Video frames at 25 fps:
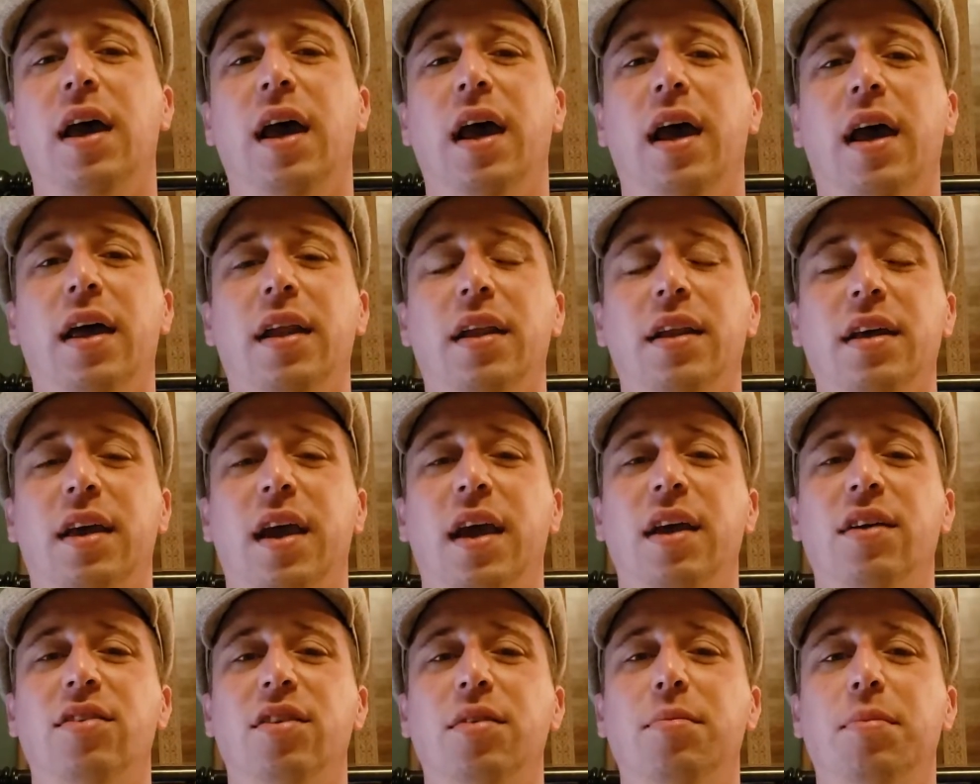And the
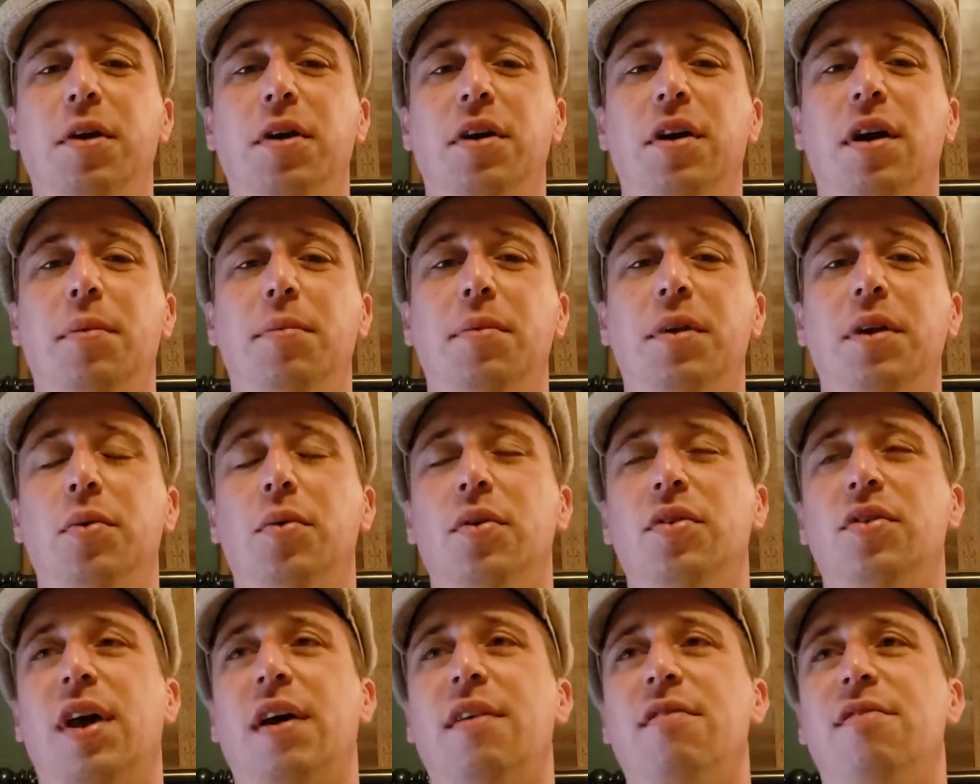KC Beer Company
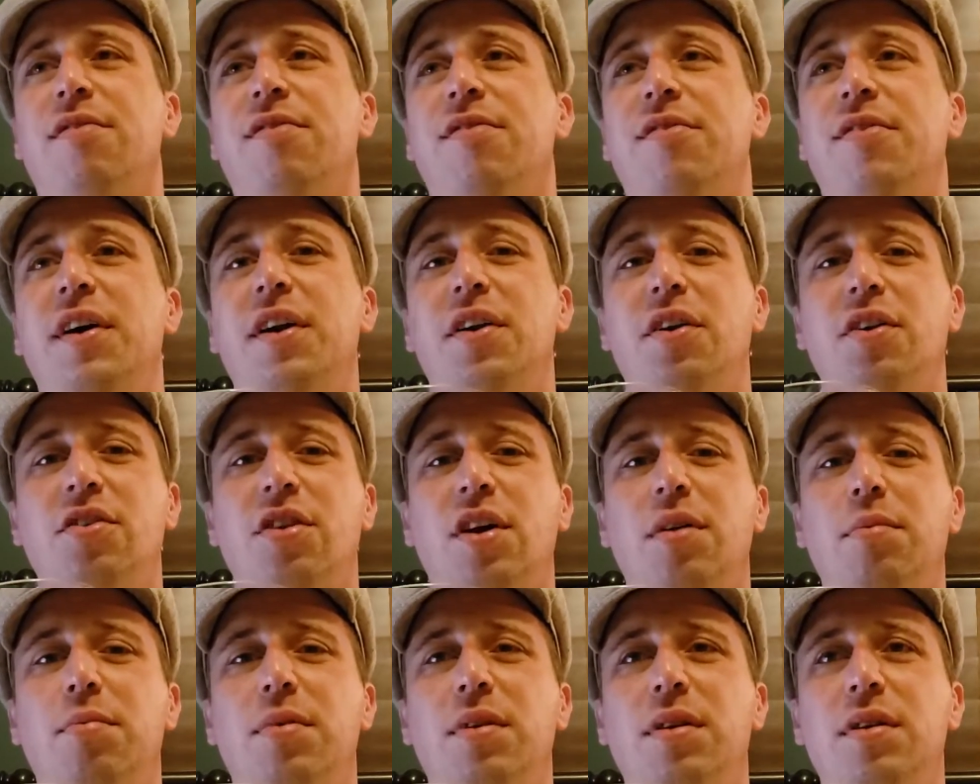was at Fitter's,
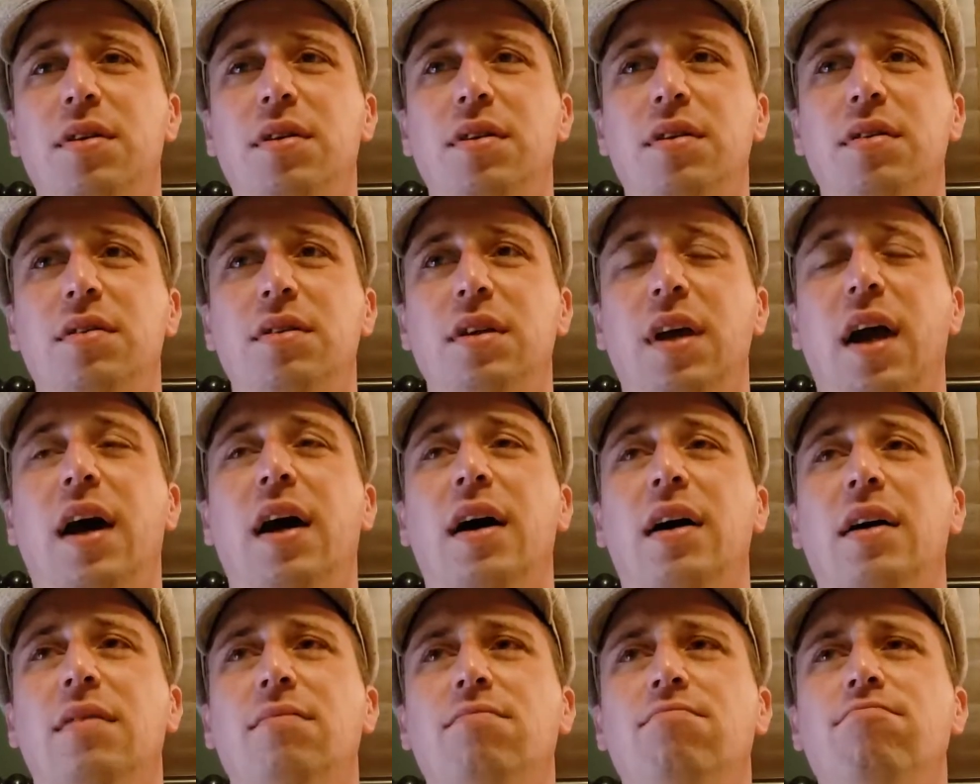I believe. Yeah.